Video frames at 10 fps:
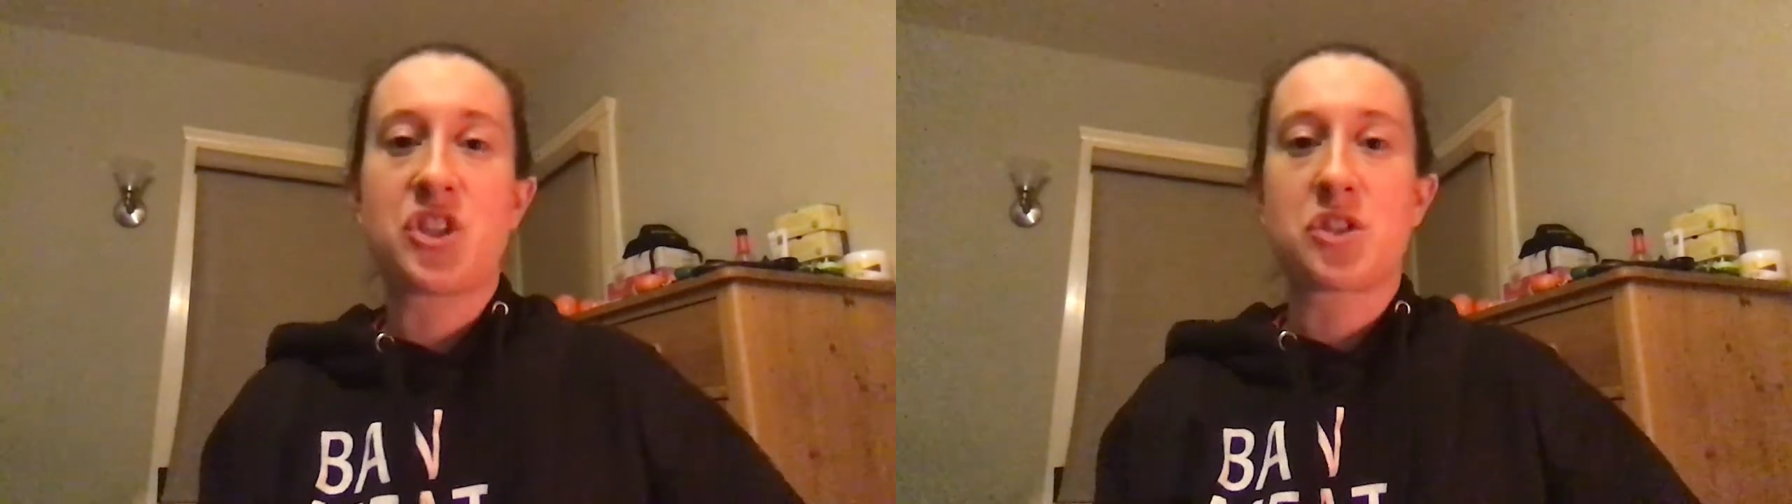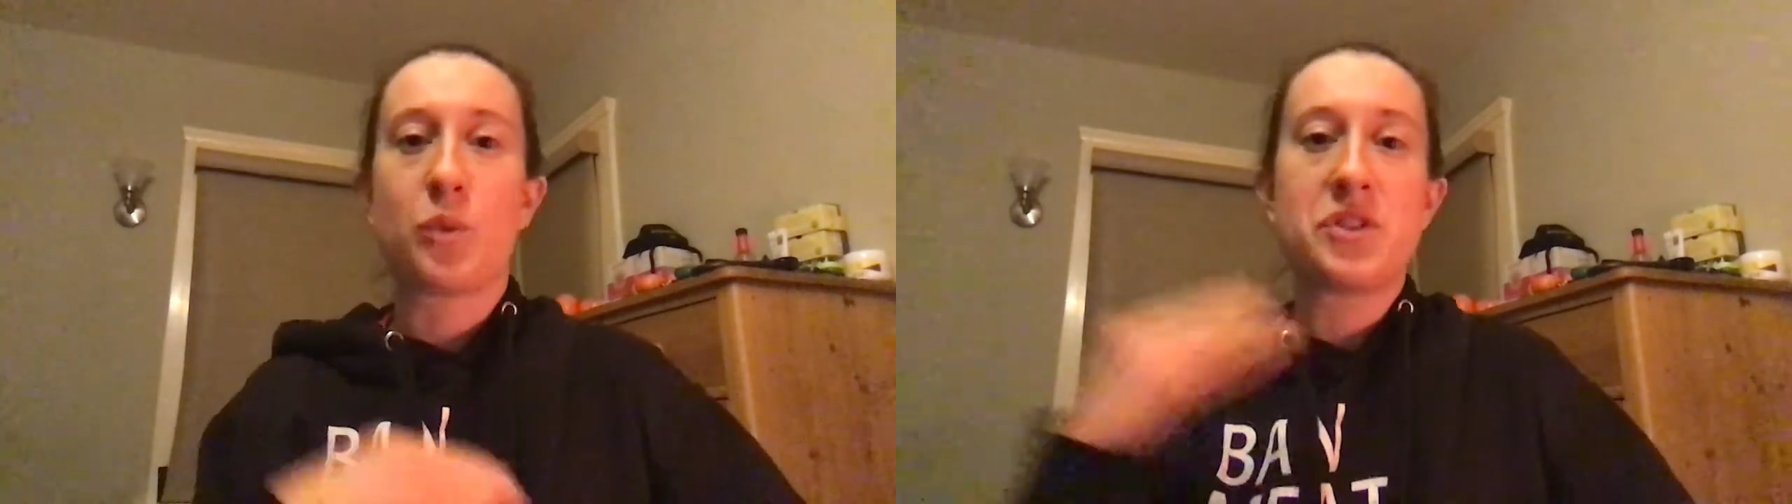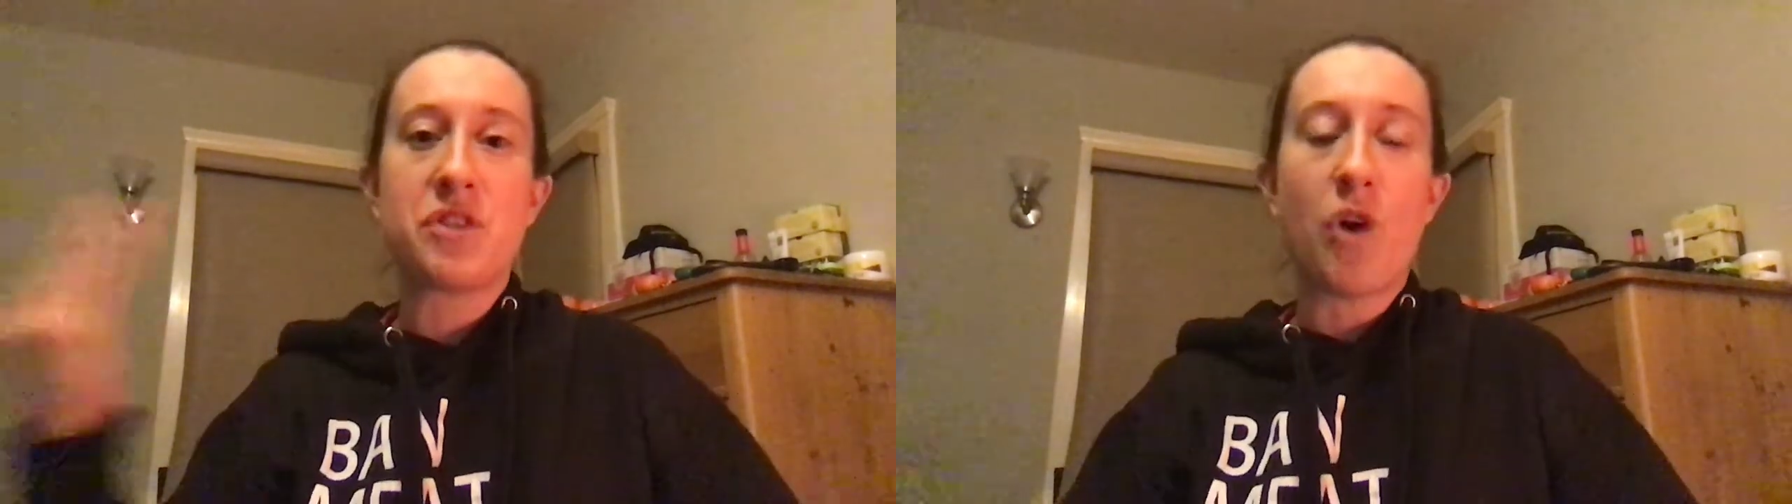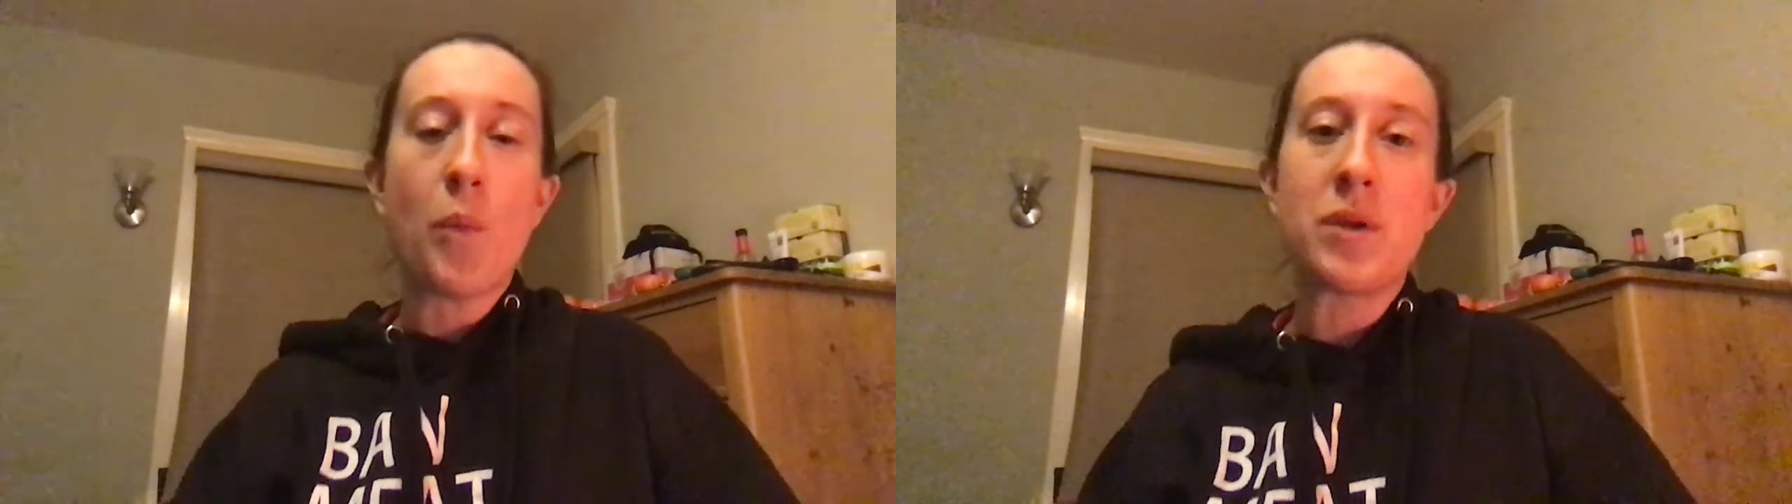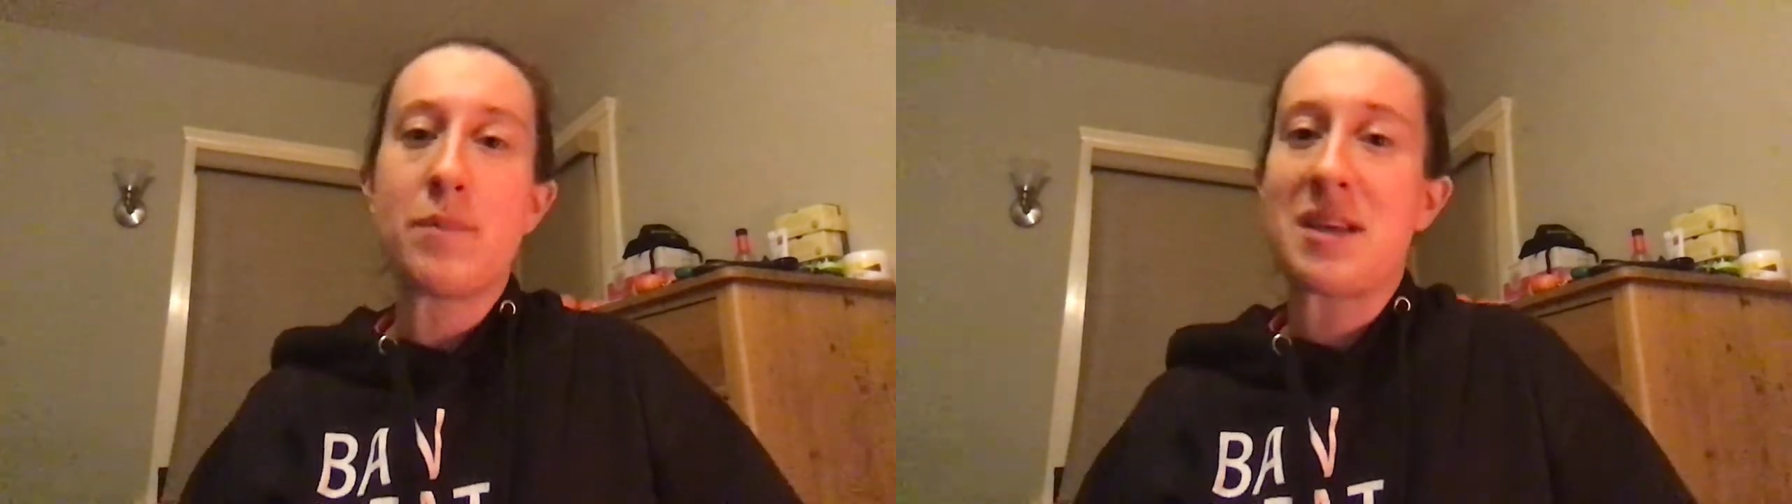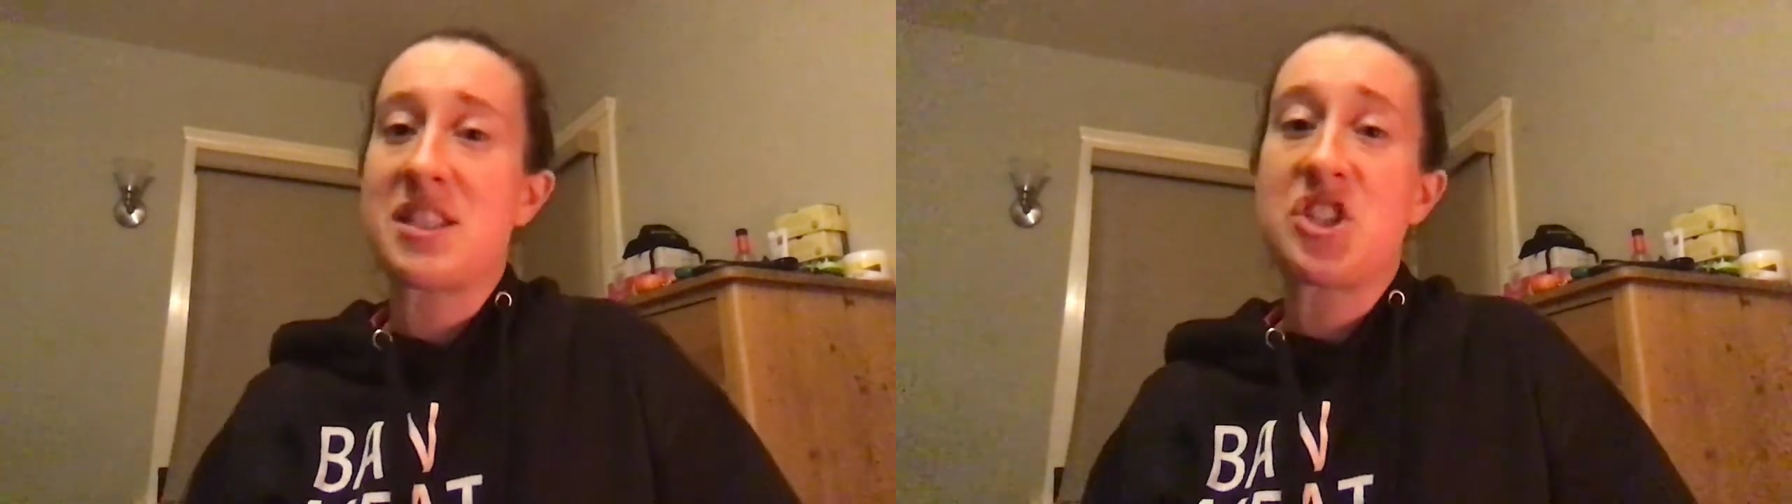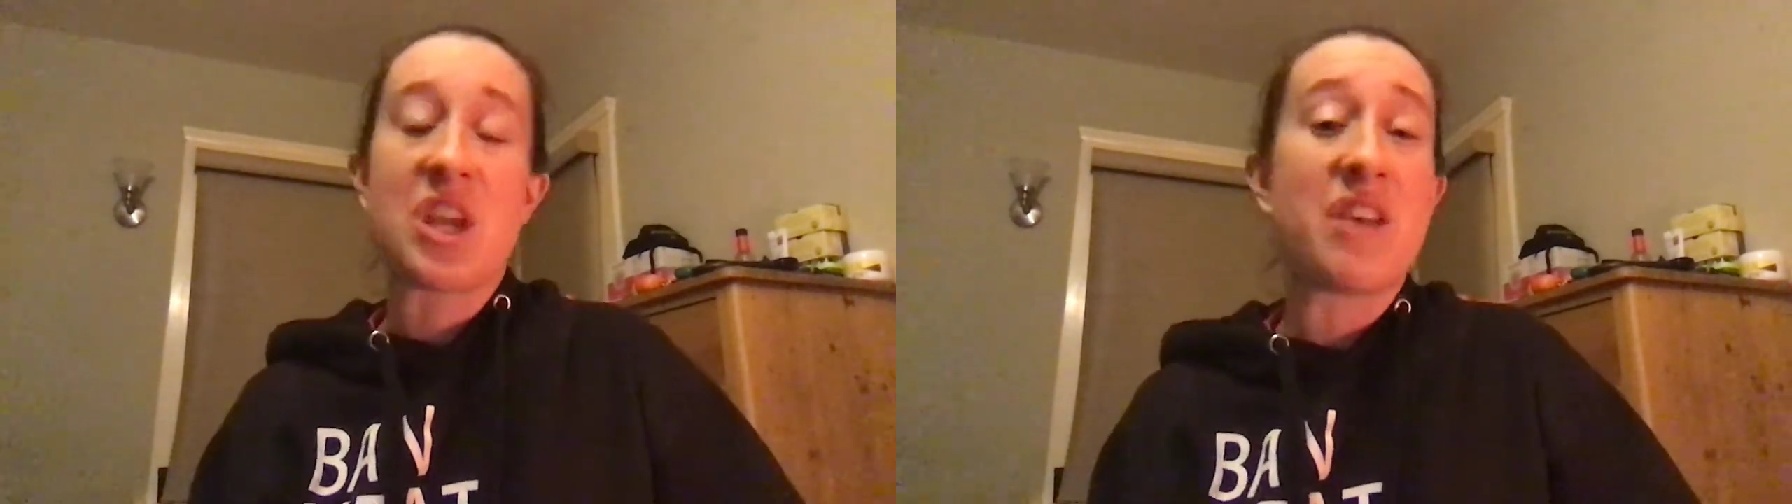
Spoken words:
just once you've opened a message,